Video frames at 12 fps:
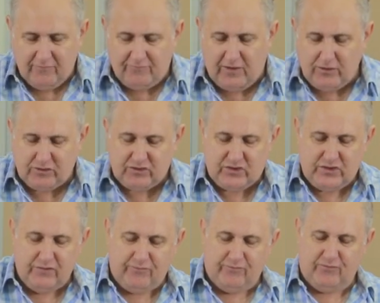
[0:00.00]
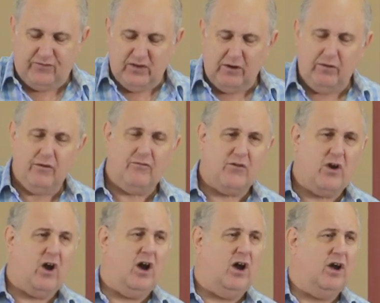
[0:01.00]
Folks, the fear of
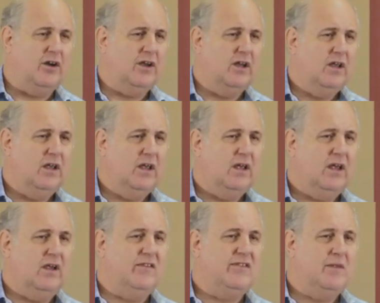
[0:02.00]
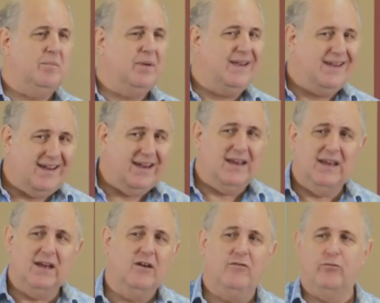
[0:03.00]
God is the
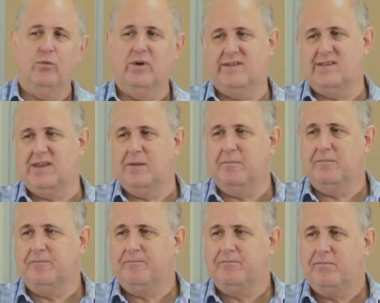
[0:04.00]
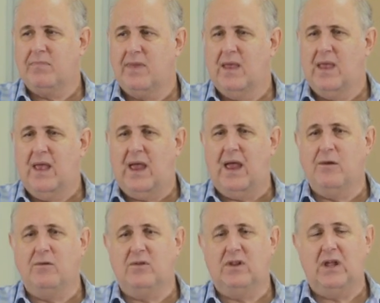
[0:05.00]
beginning of wisdom.
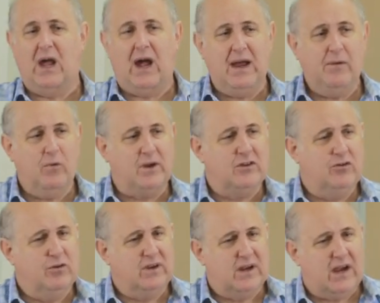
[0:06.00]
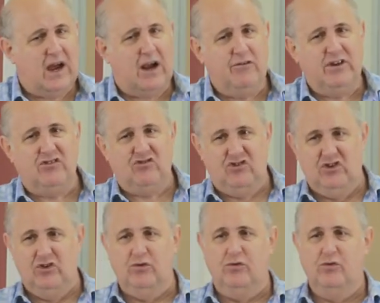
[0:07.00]
And I want to encourage
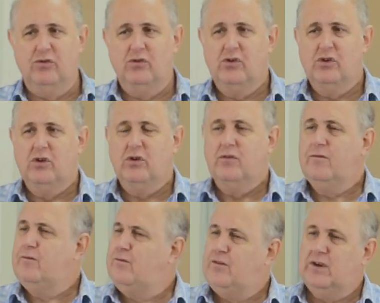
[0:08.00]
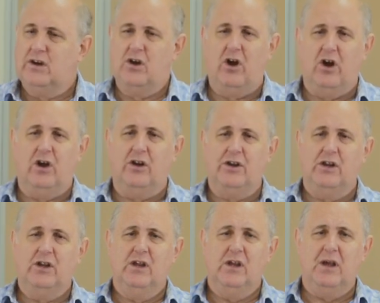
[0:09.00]
you, fear God.
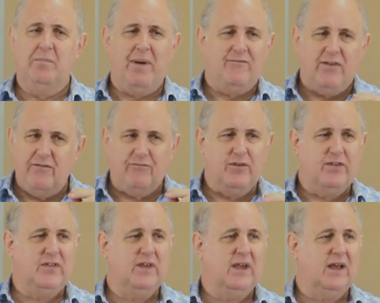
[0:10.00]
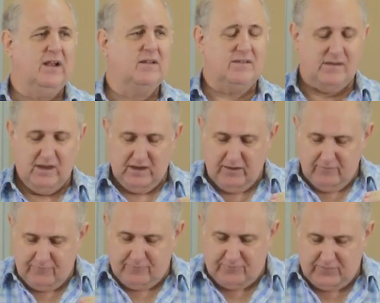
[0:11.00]
Above everything else,
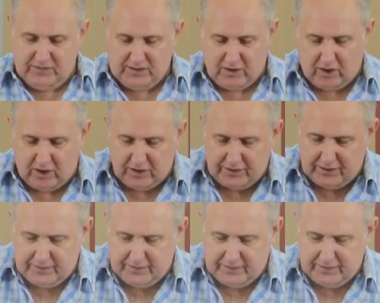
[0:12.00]
fear God.